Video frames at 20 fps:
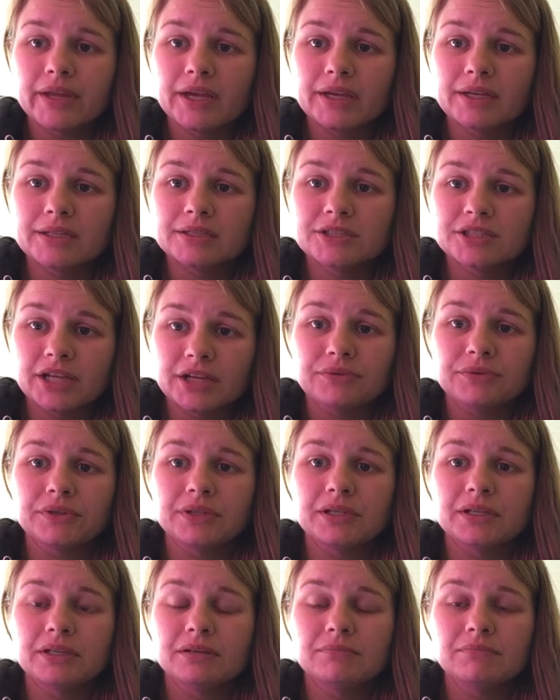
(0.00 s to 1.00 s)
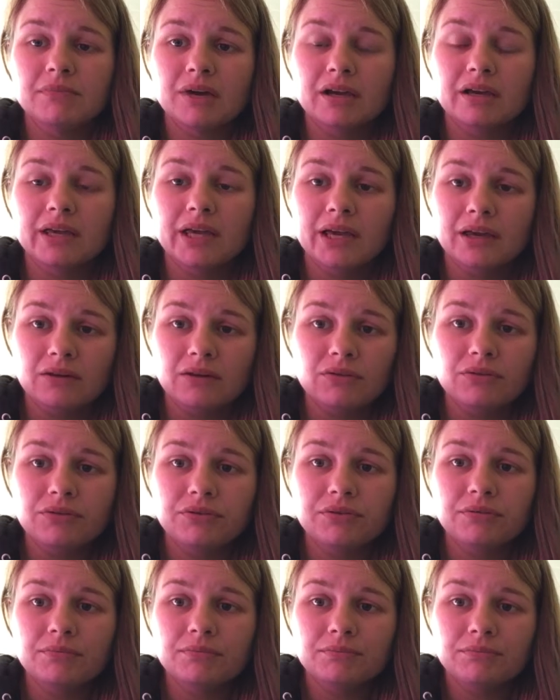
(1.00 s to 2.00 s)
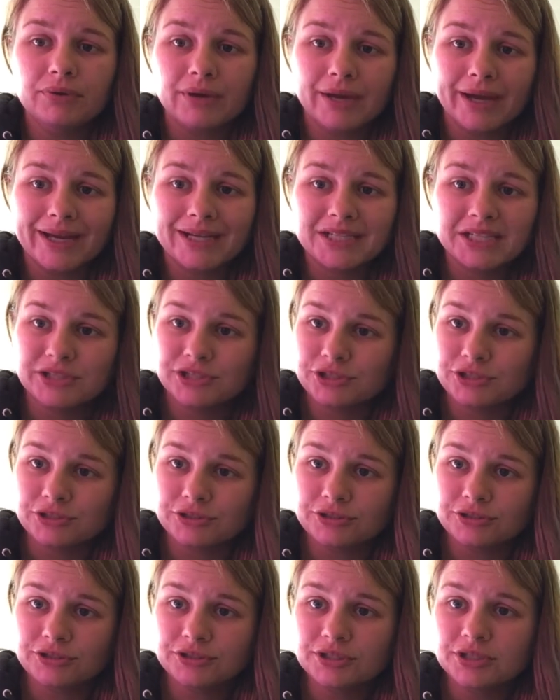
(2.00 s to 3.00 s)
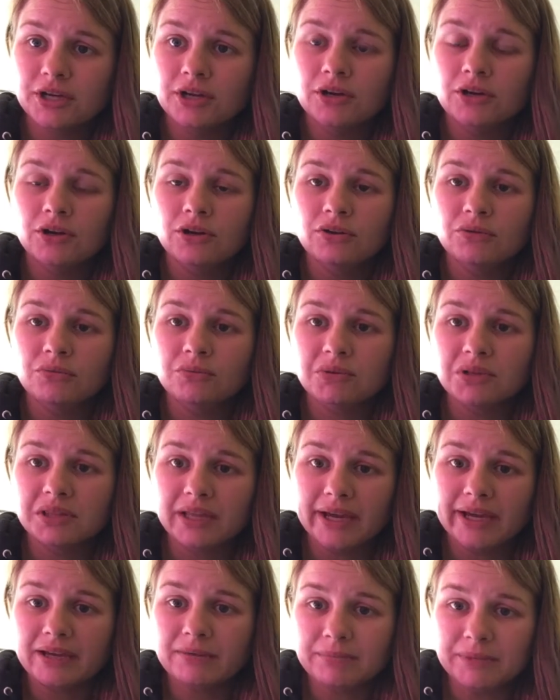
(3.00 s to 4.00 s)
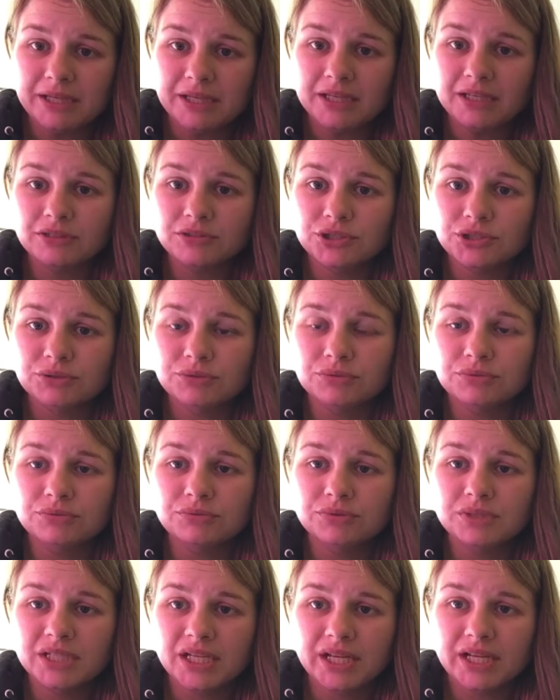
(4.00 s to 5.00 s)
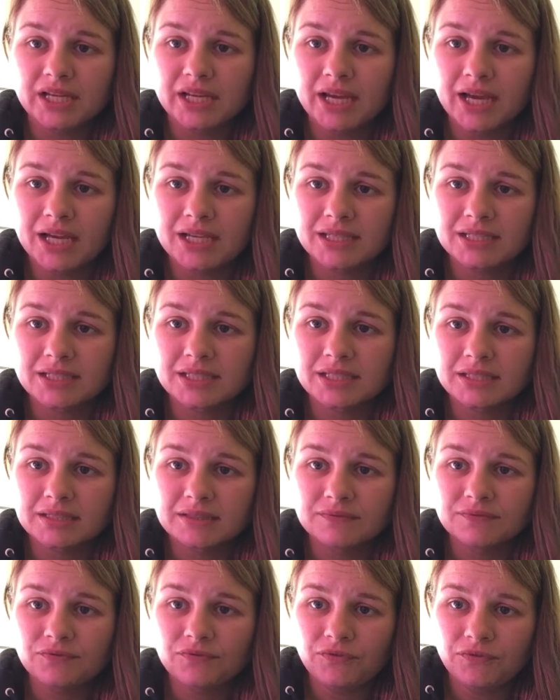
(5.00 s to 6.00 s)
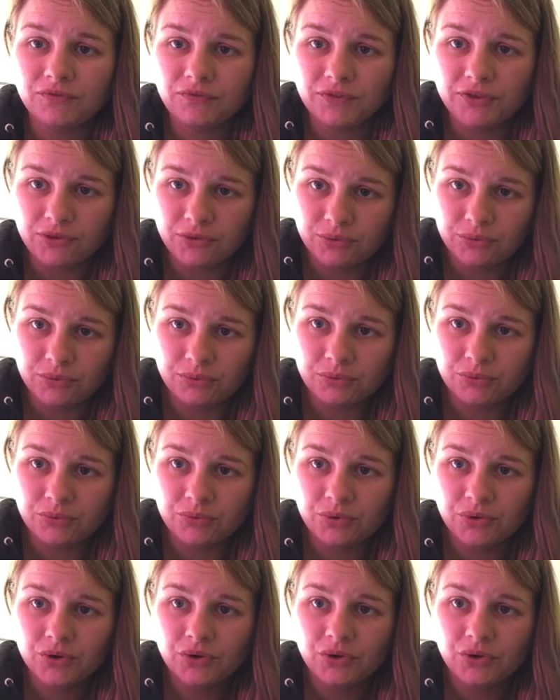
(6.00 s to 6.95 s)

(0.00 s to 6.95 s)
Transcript: and generally my health practitioners would like me to take as few